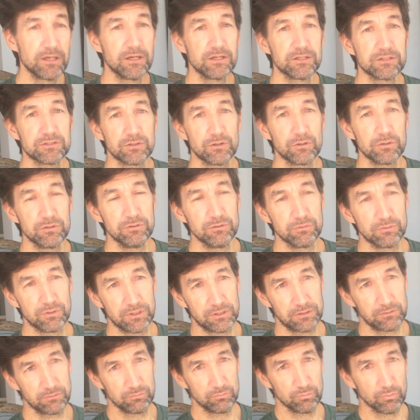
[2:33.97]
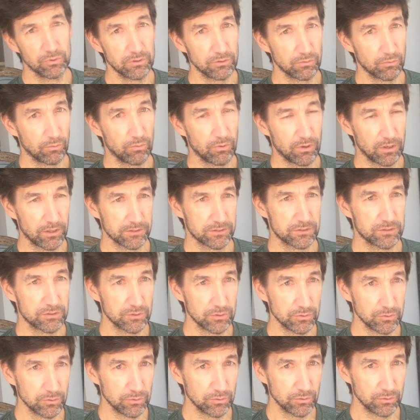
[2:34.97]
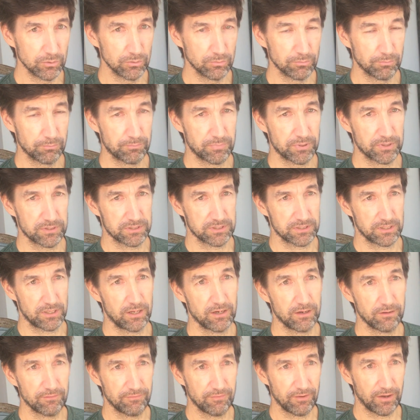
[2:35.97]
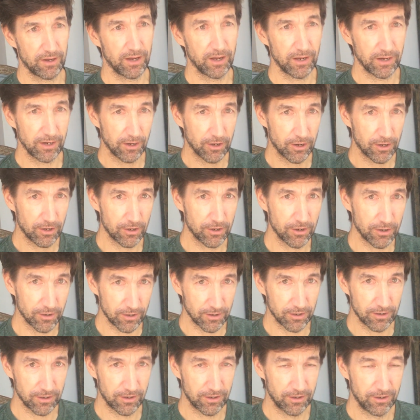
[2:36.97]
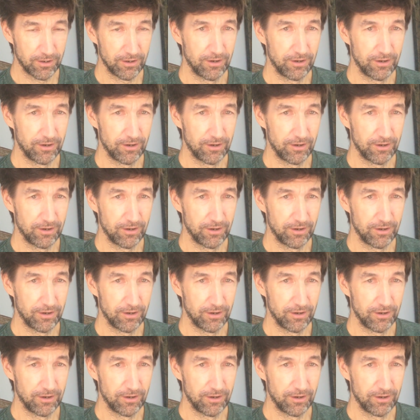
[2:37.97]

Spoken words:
so you wouldn't want to personify her